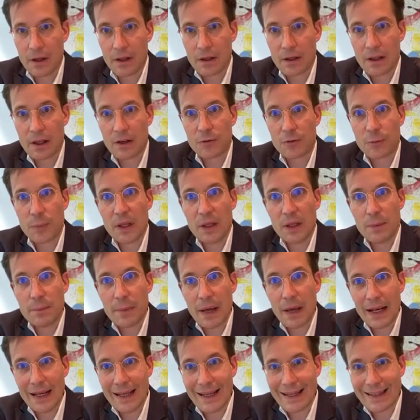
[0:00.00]
there have been
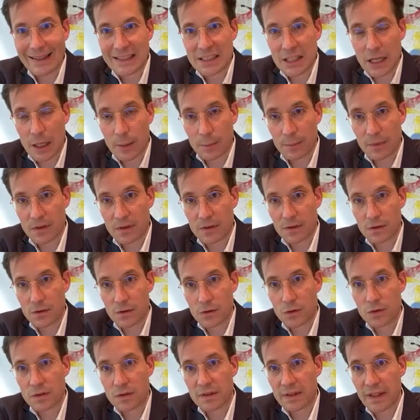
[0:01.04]
many attempts
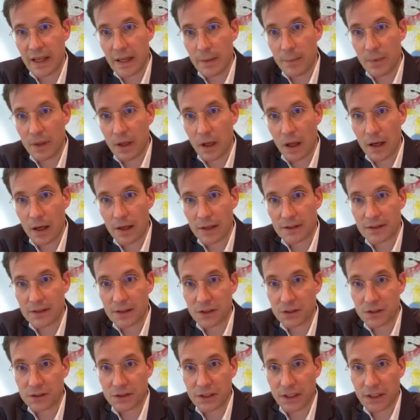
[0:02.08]
to stabilize
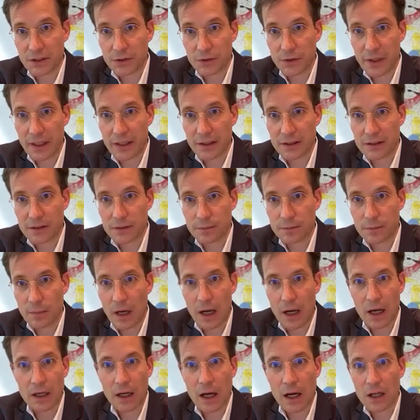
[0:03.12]
exchange rates.
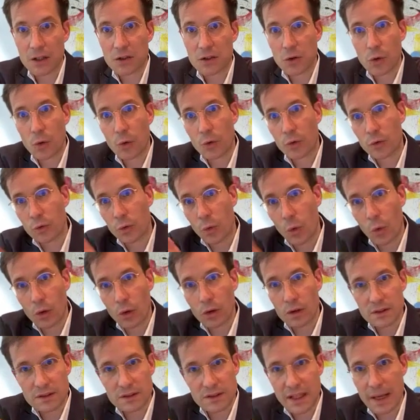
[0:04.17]
I can't go through all
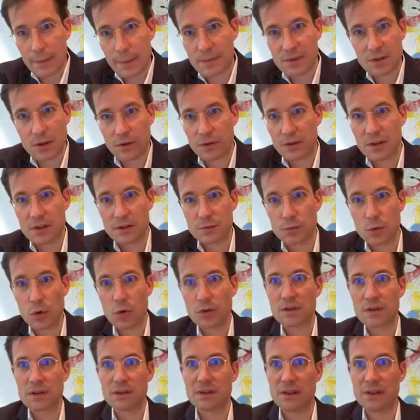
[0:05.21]
the steps of this
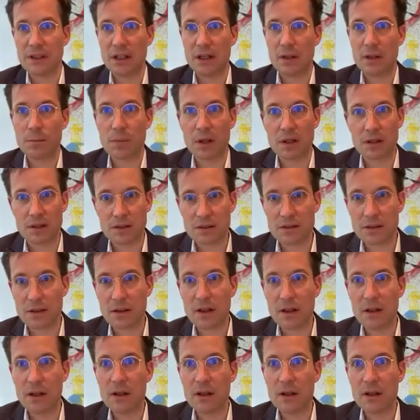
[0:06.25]
process here, but it's a